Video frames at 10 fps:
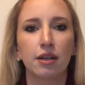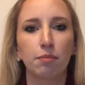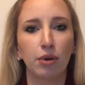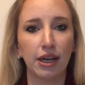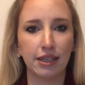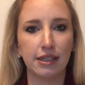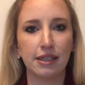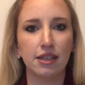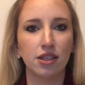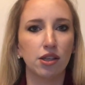
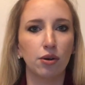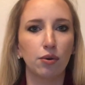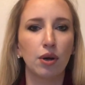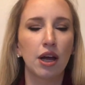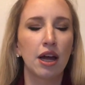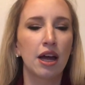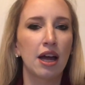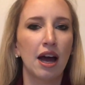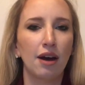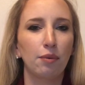pregnancy, so
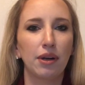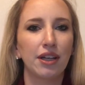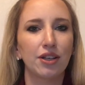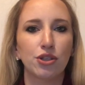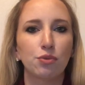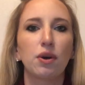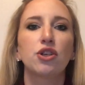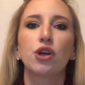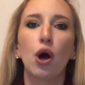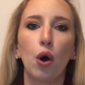I don't want to like just
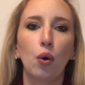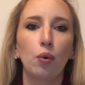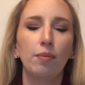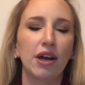rush home.